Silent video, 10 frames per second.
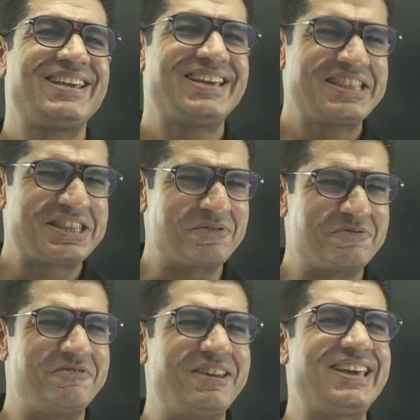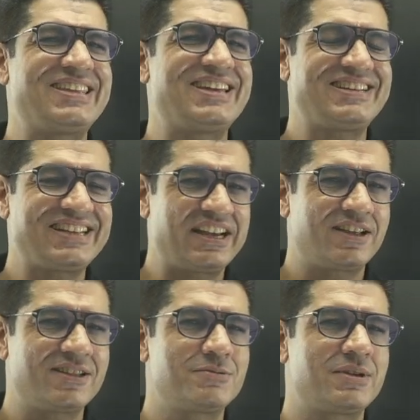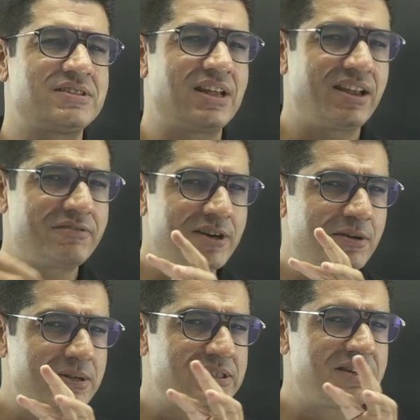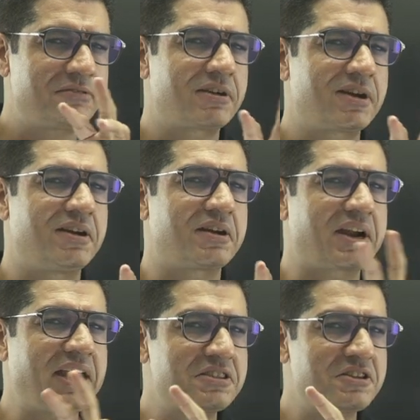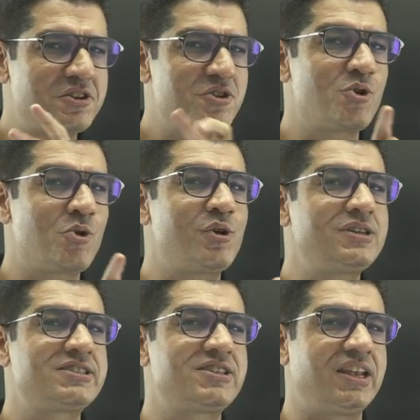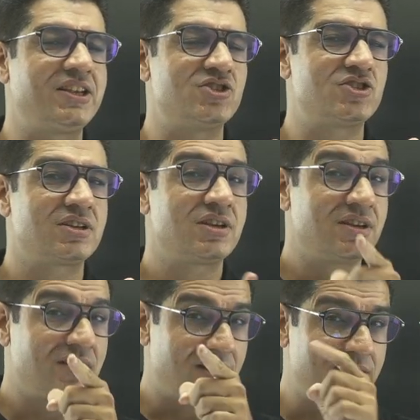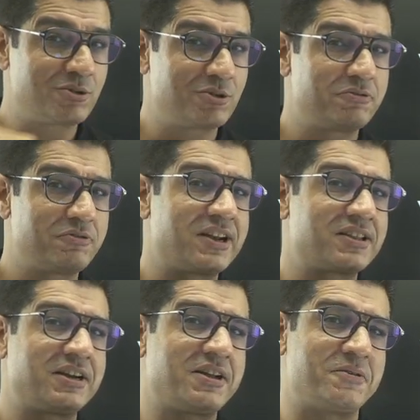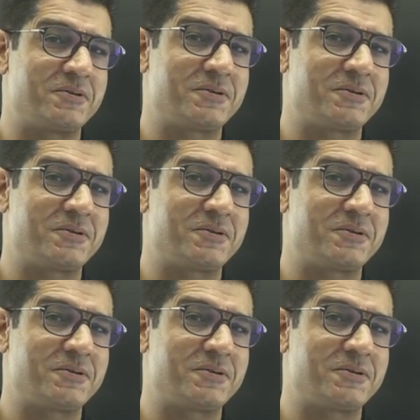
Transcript: The way that sentence was delivered was different, right? The tone changed and you could figure that out.